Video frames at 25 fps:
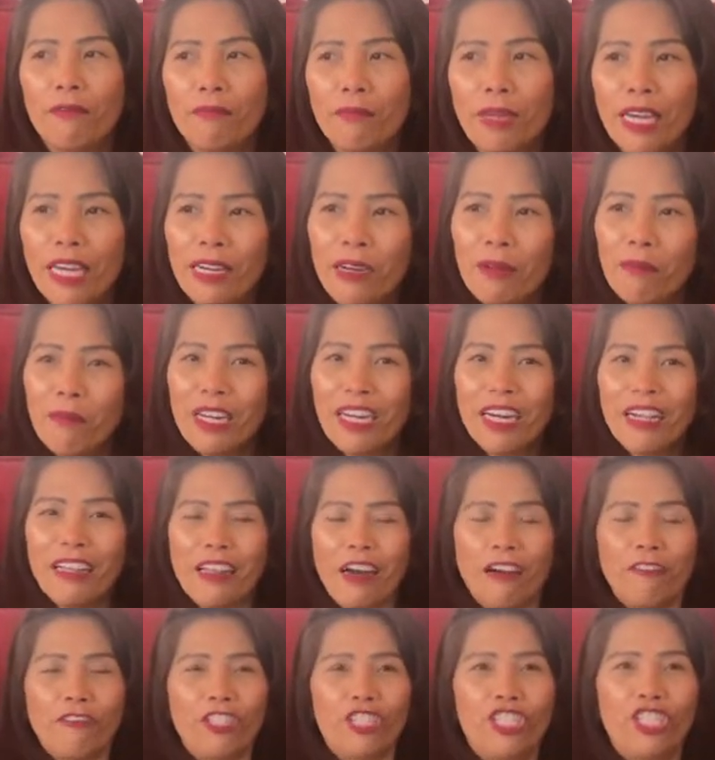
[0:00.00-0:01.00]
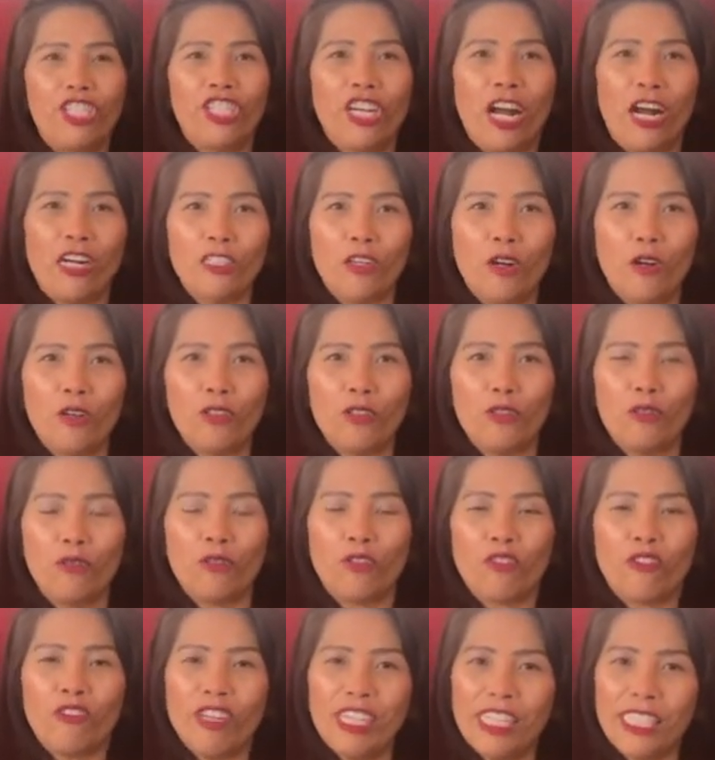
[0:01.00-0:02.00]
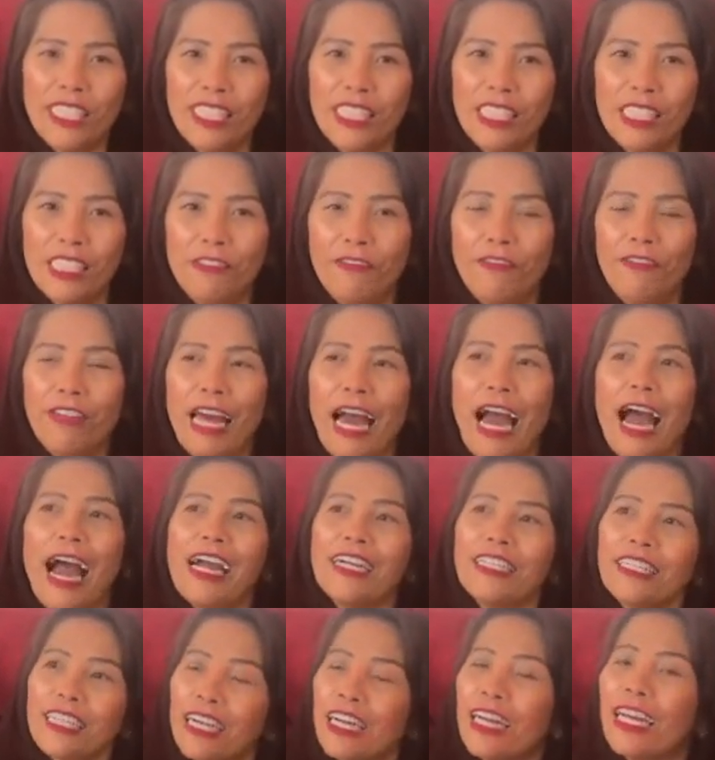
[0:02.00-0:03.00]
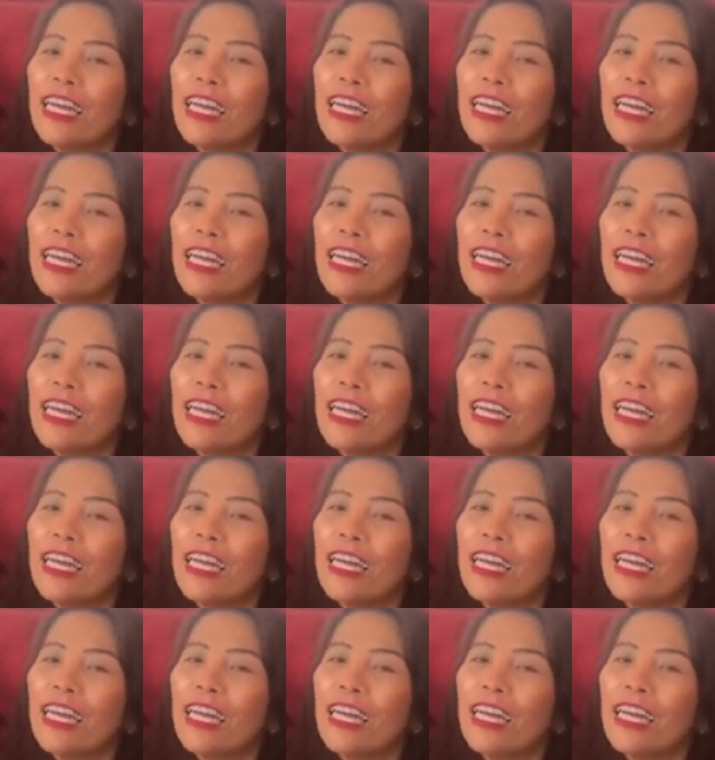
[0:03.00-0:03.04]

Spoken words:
mega love shout out to Christine's Vlog,